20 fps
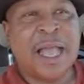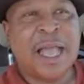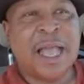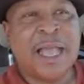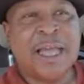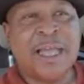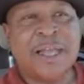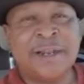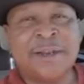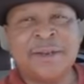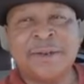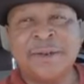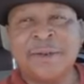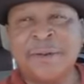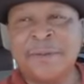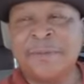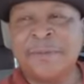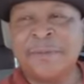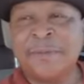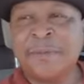And
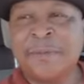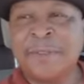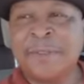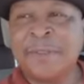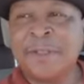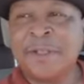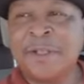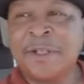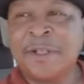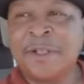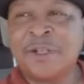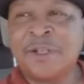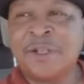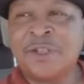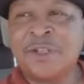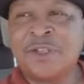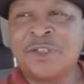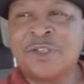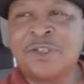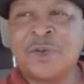
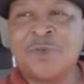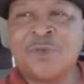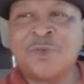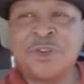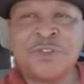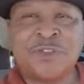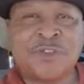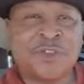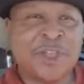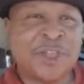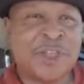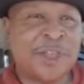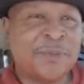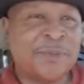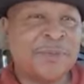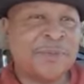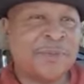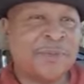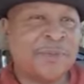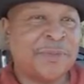someone
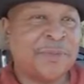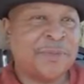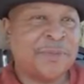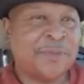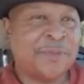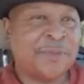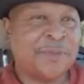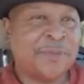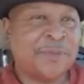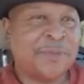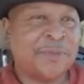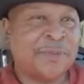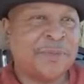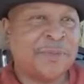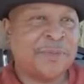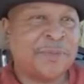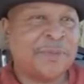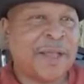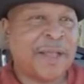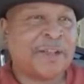said,
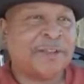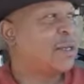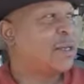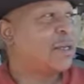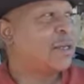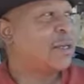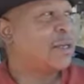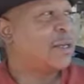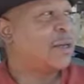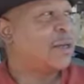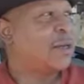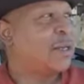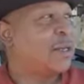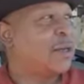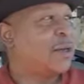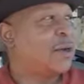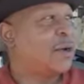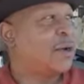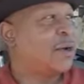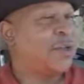"Pat,
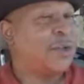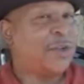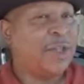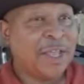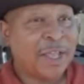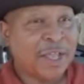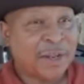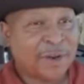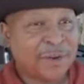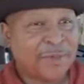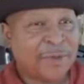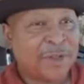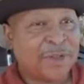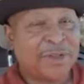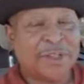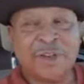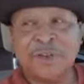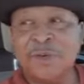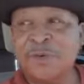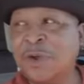are you in?"
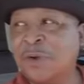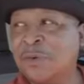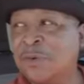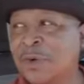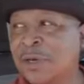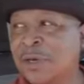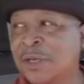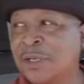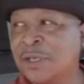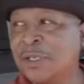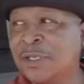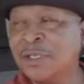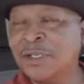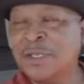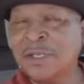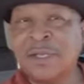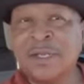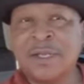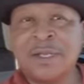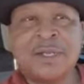Because they knew where I
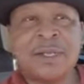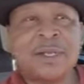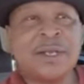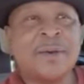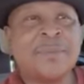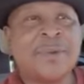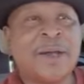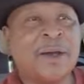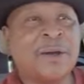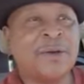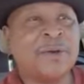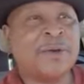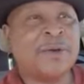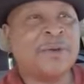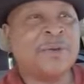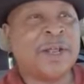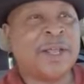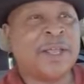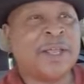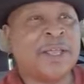was. "Come out."
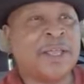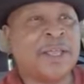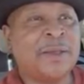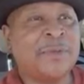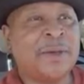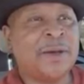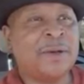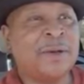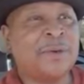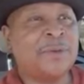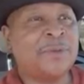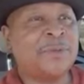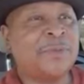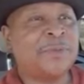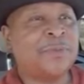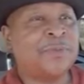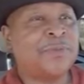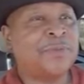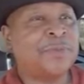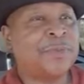And when I came out,
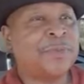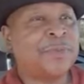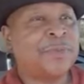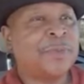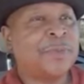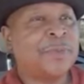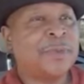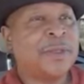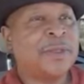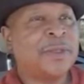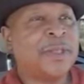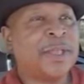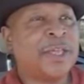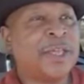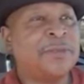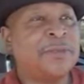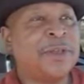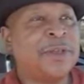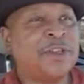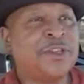they
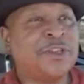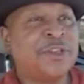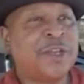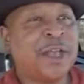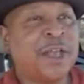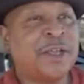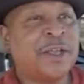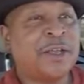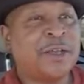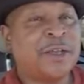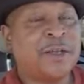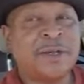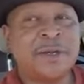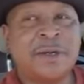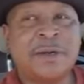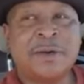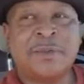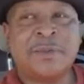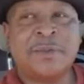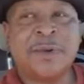gave me a check.
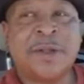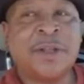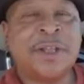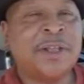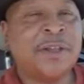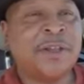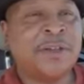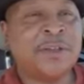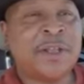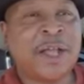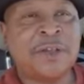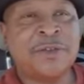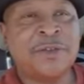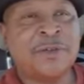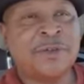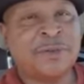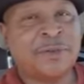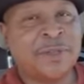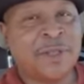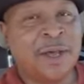And here's how you
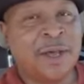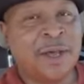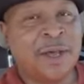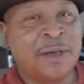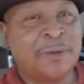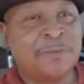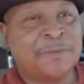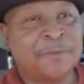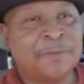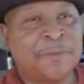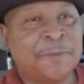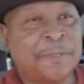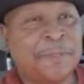know it's God.